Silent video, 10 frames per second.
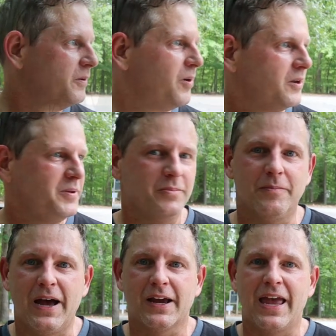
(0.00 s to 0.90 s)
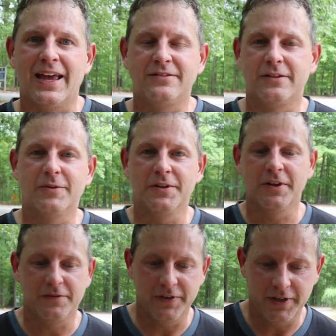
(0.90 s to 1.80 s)
up, party people? Back at you with
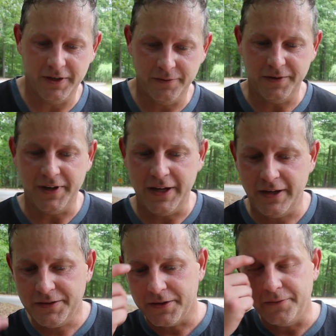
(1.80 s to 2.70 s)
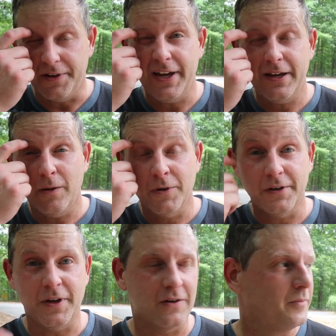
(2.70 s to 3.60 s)
another video today. So today I want
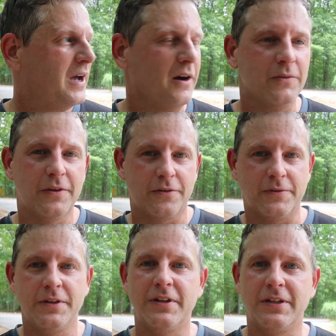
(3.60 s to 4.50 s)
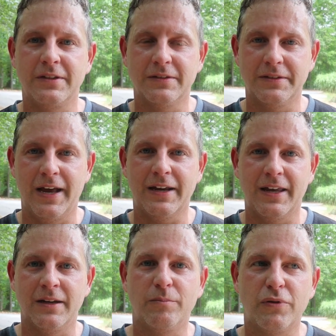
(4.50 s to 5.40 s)
to talk about three things that
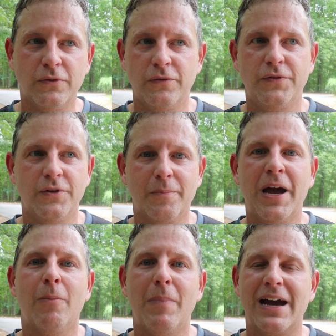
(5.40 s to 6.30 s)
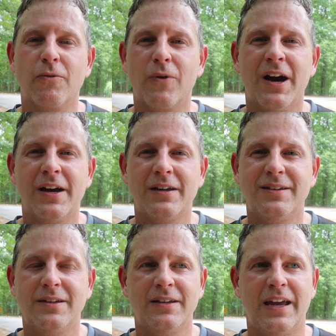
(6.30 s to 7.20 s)
can improve your mountain bike
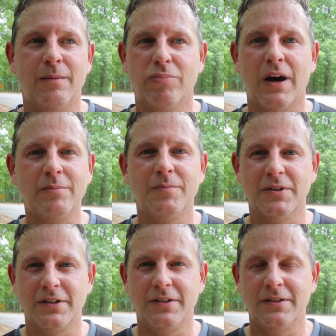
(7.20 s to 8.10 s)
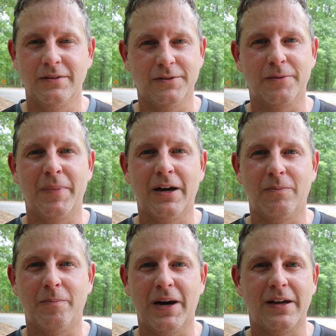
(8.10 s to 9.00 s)
ride and probably your
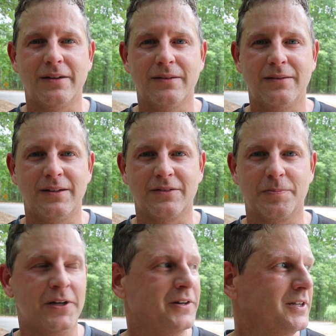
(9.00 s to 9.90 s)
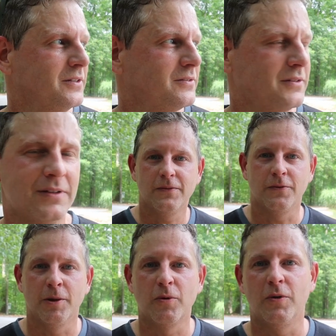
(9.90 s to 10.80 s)
mountain bike experience.
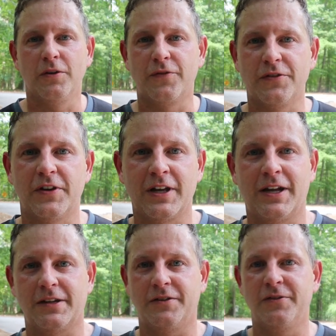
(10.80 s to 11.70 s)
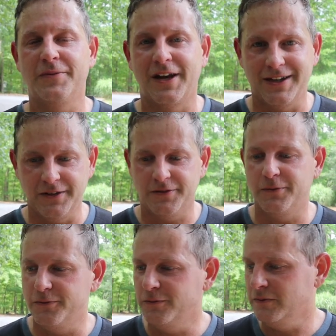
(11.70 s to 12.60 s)
So number one, first thing I like to do when I get
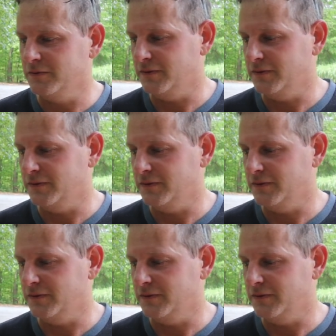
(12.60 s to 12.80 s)
to